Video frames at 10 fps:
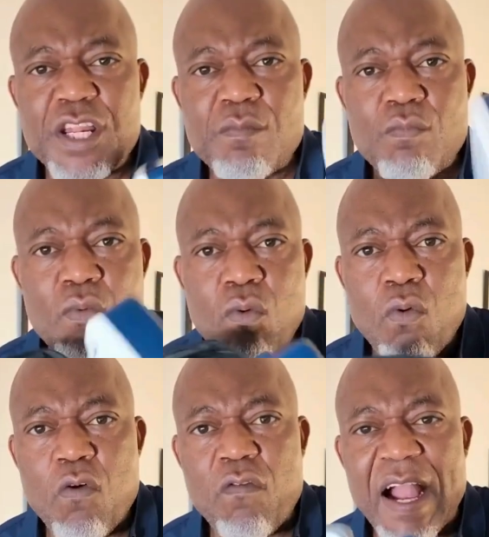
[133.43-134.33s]

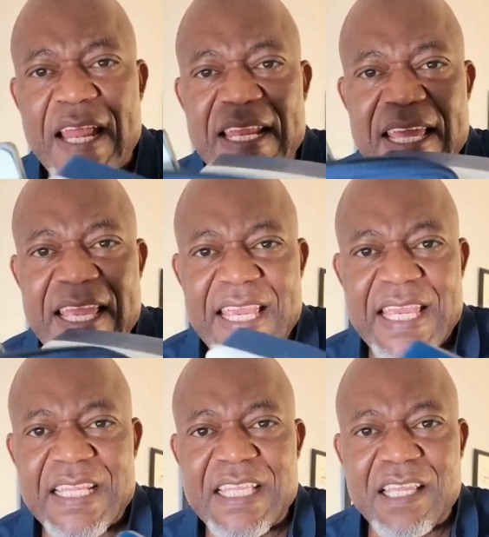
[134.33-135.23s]
remove an
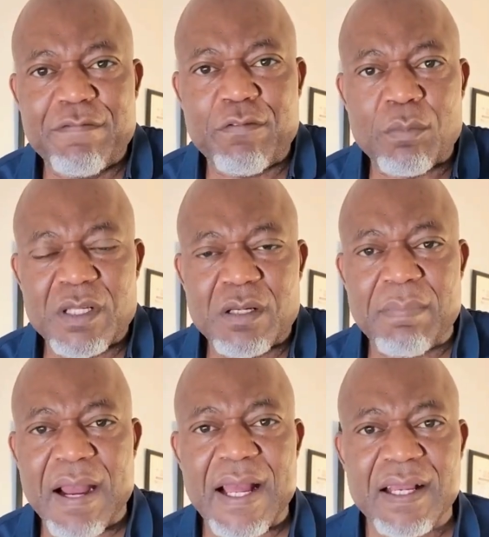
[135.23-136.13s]
AED from the
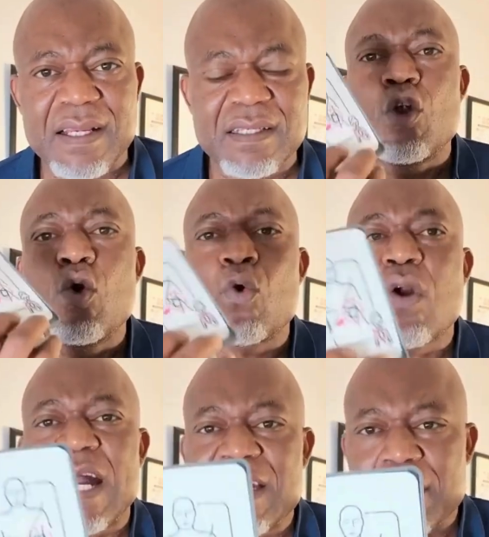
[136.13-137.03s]
bag, look
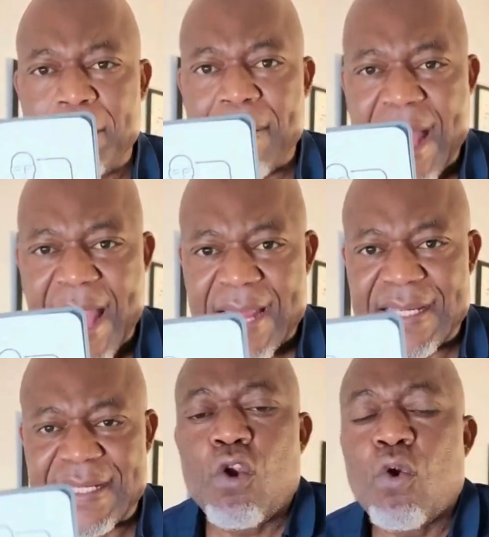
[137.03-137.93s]
at the pad,
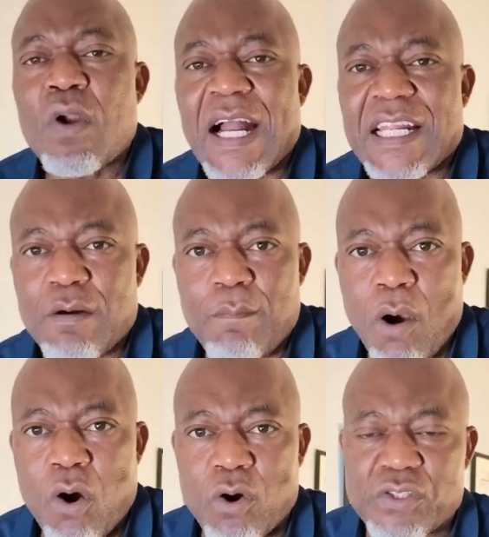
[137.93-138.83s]
look at the
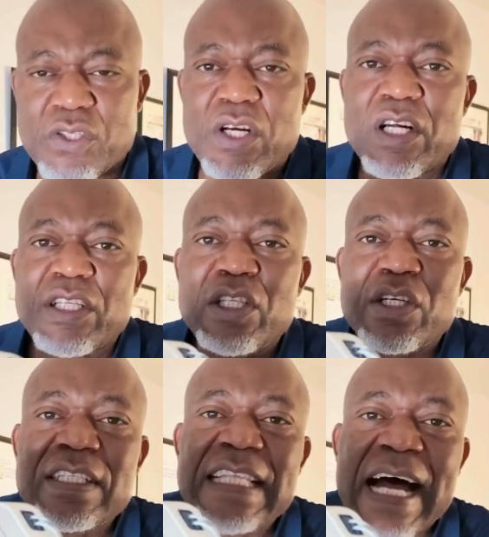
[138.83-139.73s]
box. The
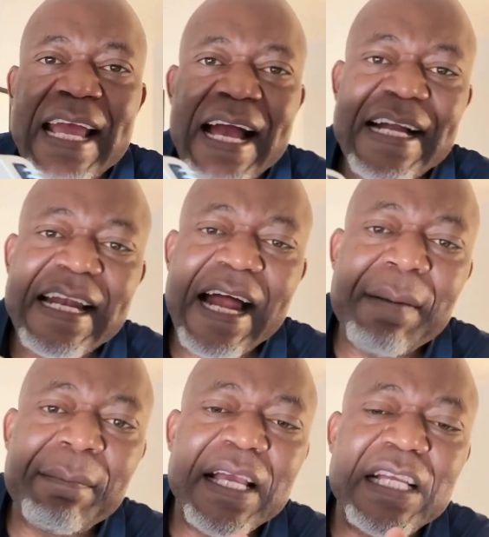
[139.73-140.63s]

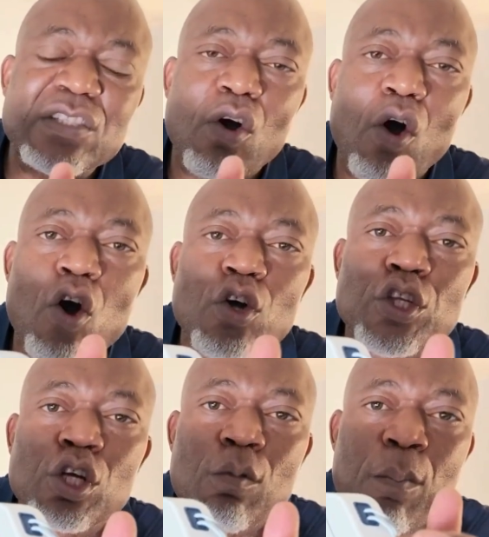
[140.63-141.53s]
diagram is on
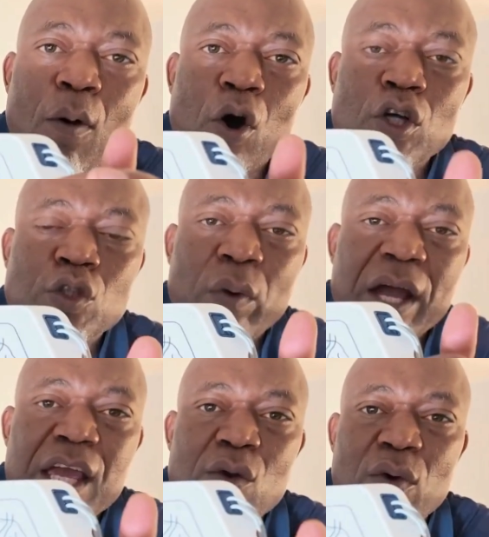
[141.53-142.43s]
the box where
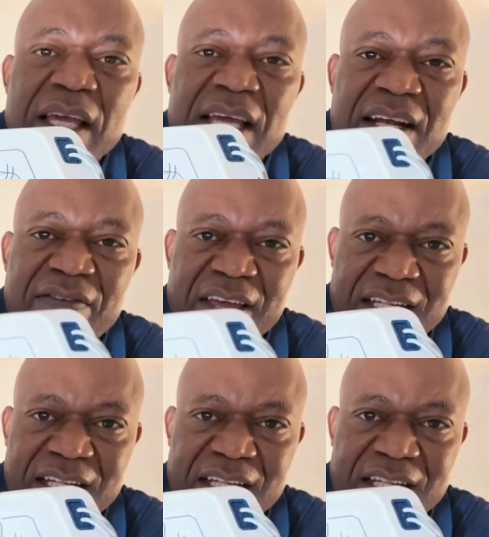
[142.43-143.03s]
you can read.